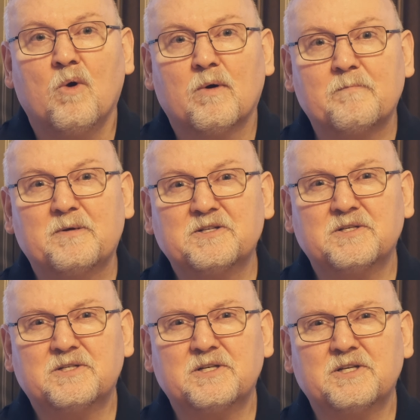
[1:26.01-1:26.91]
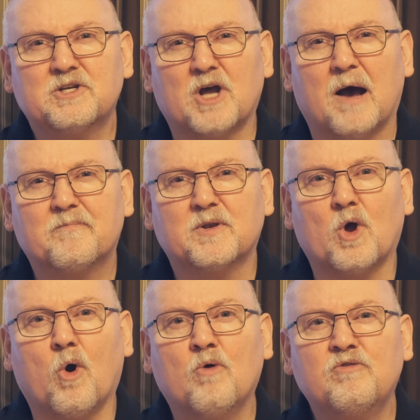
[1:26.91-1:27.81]
when businesses adopt an
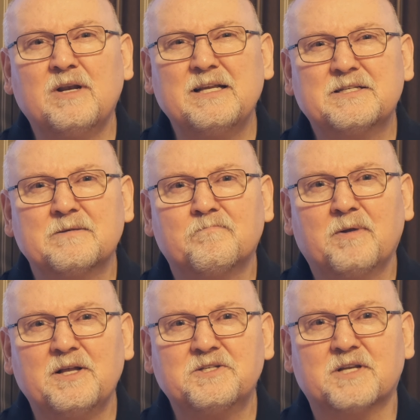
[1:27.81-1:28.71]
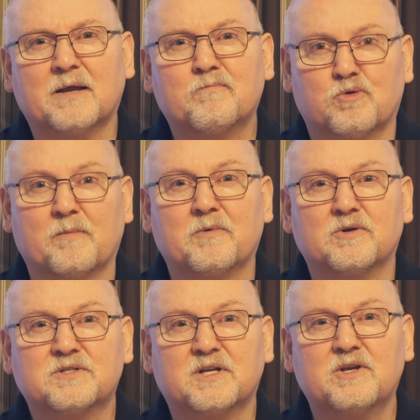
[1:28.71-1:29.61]
overly simplistic perimeter
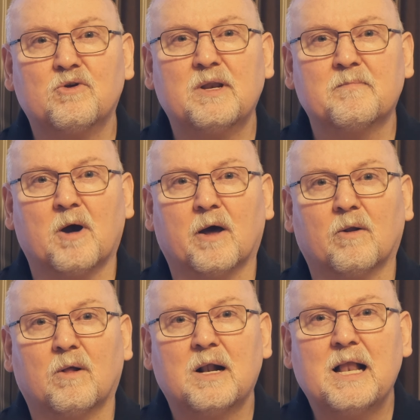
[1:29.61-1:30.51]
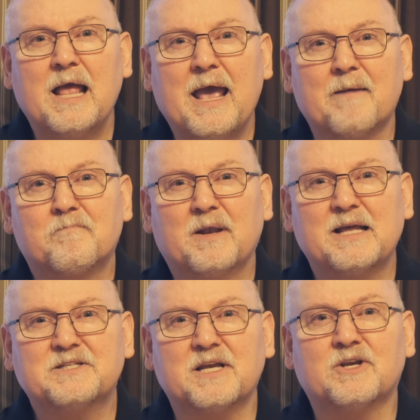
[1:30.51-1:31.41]
security model and
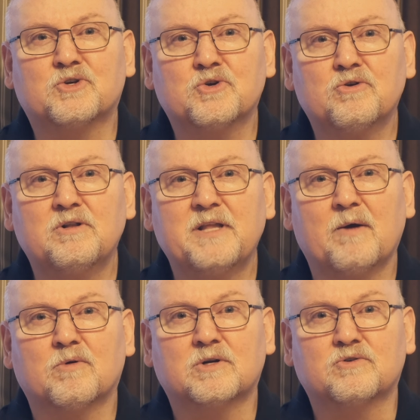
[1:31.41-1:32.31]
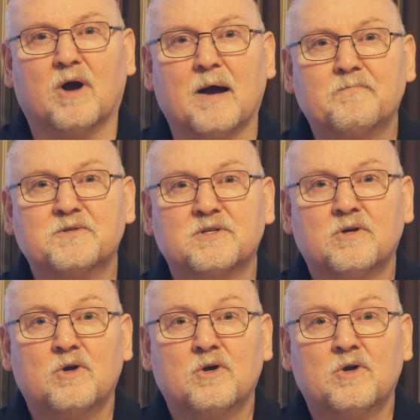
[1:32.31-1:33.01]
place internal network drops